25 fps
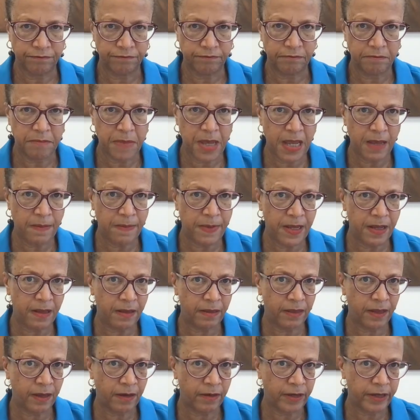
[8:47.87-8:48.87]
maybe
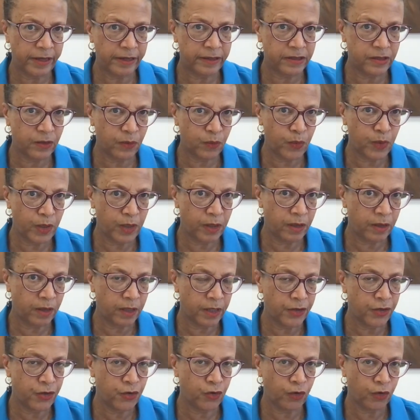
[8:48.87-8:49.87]
there is a will
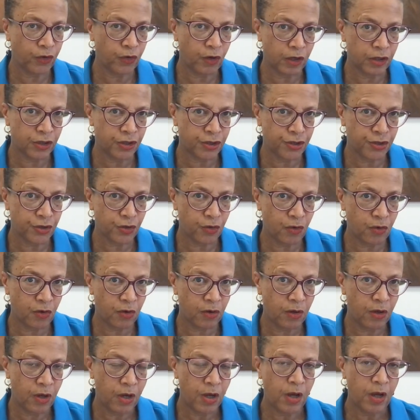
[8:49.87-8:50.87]
and you're not
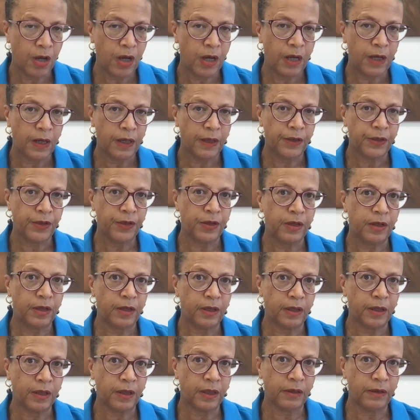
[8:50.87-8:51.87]
sure
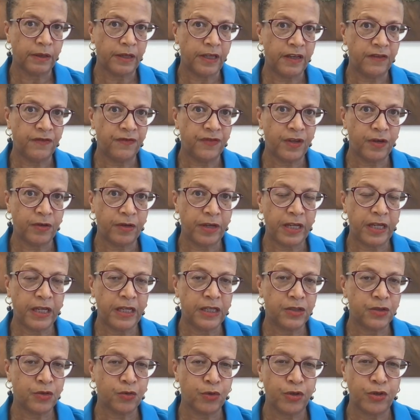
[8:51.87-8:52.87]
if there
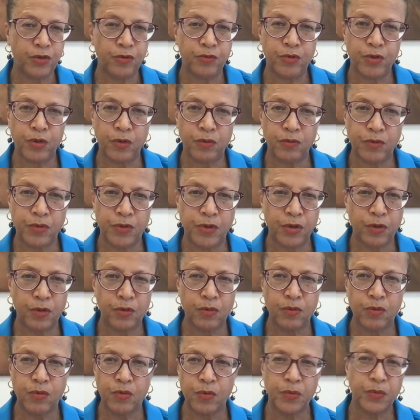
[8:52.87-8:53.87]
is, or you don't
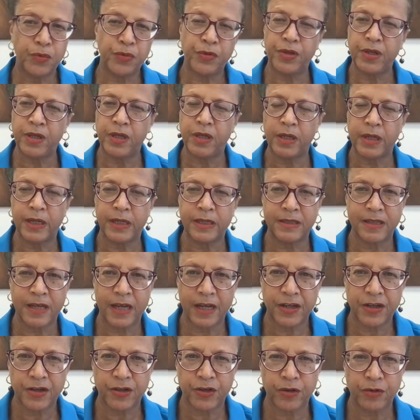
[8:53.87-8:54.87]
know who the
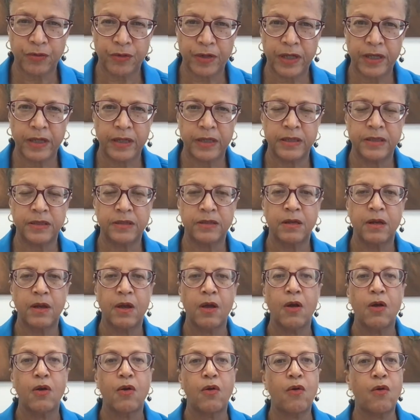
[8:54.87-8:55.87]
executor is,
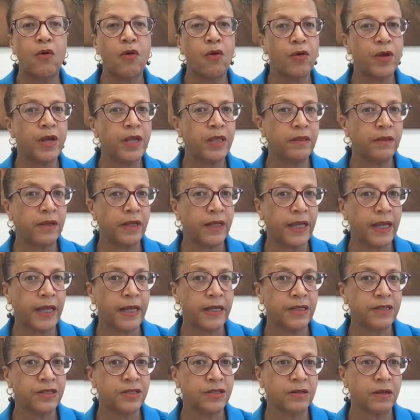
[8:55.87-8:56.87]
or in the
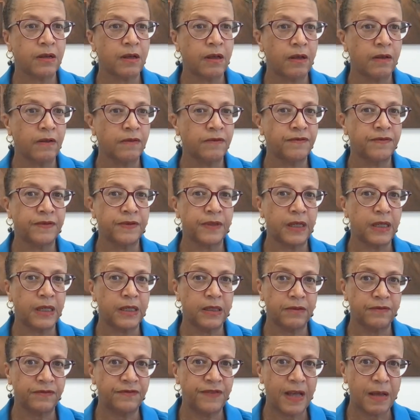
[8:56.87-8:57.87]
case of
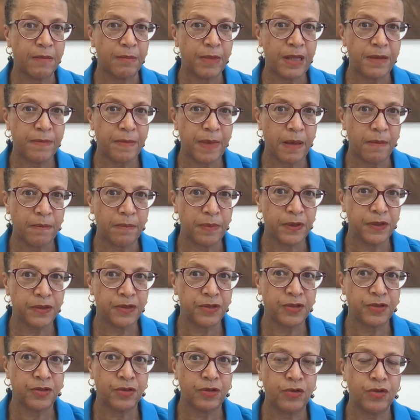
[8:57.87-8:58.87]
family
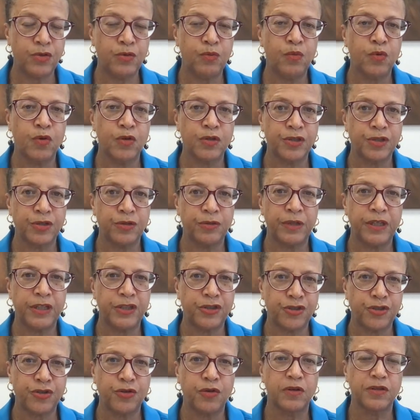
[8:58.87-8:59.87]
members, you want to
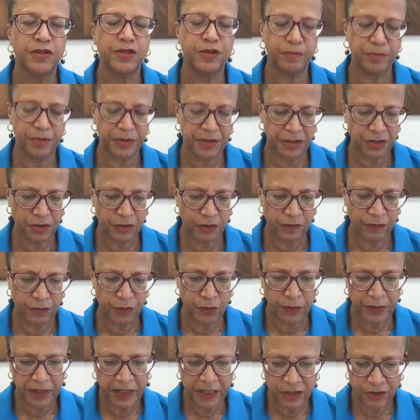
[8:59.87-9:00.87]
ensure to preserve
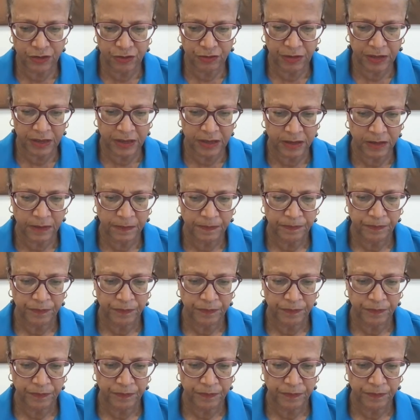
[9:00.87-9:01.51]
your interest,